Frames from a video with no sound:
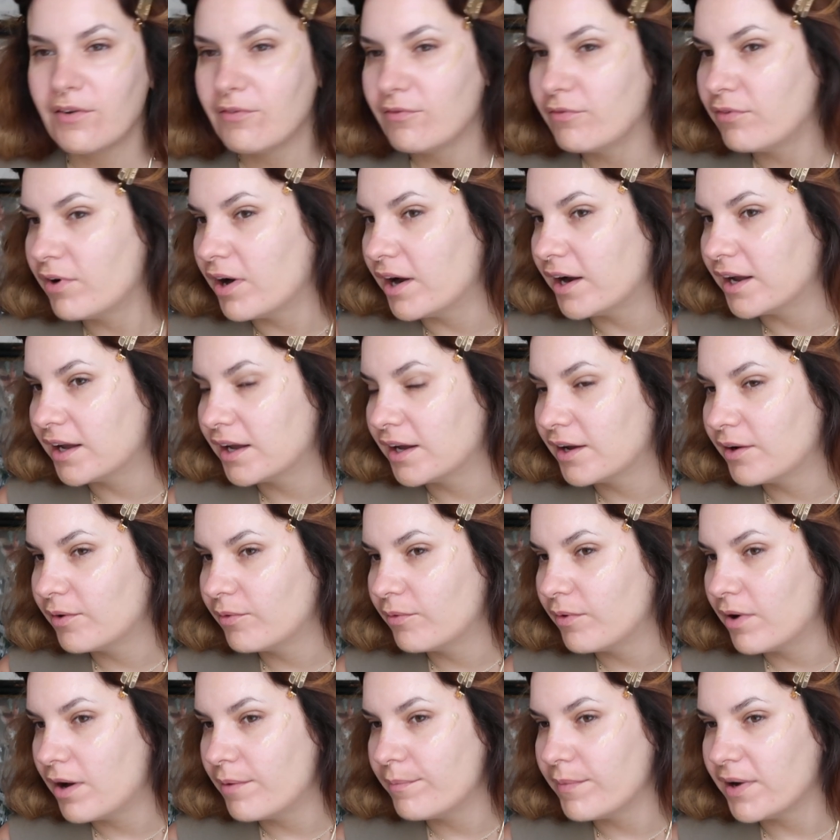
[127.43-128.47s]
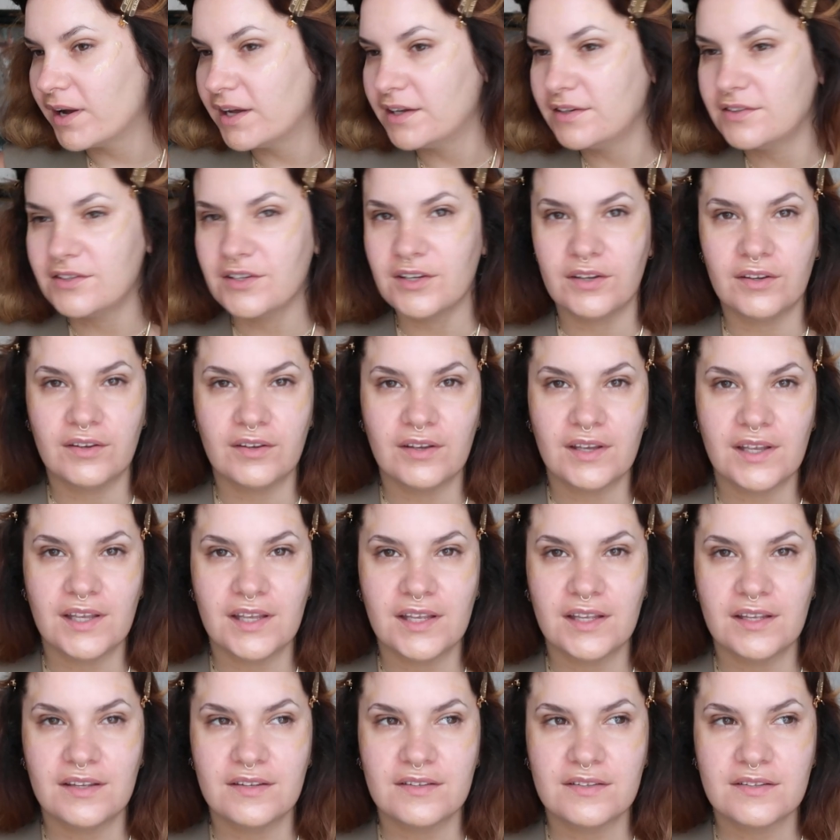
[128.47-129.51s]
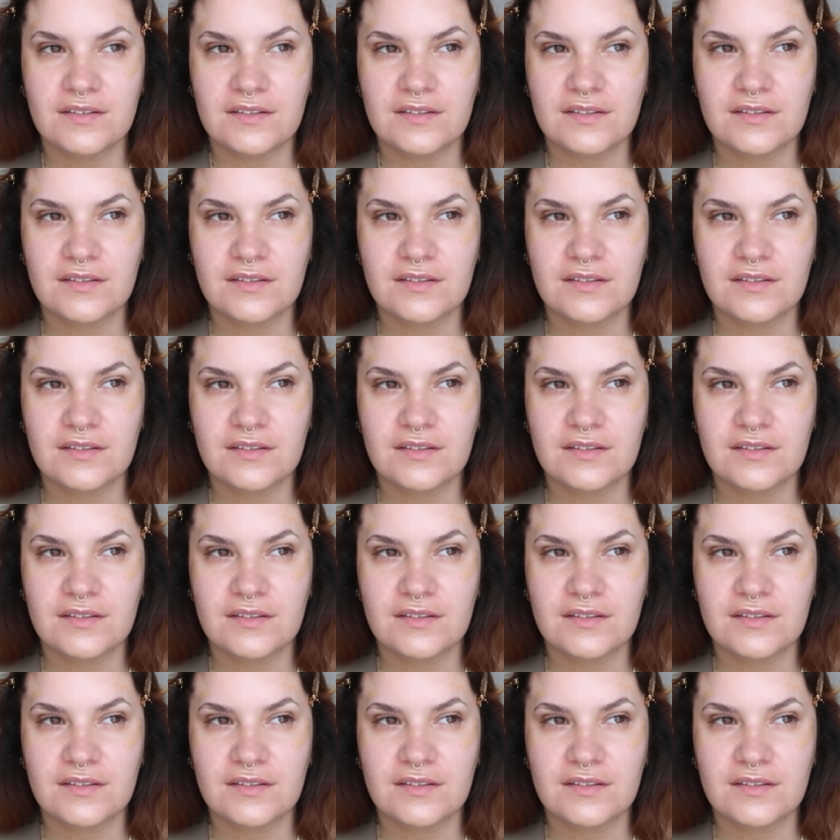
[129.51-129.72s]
Right, what I might do is,